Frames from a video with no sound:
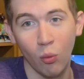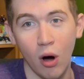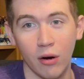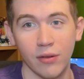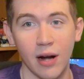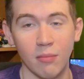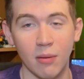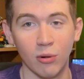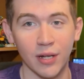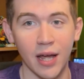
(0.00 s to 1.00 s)
water that I
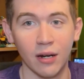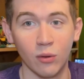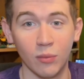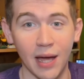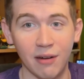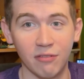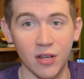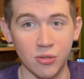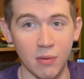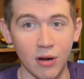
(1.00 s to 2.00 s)
remember getting when we had
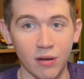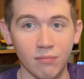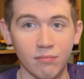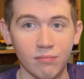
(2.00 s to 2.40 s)
Phase Berry.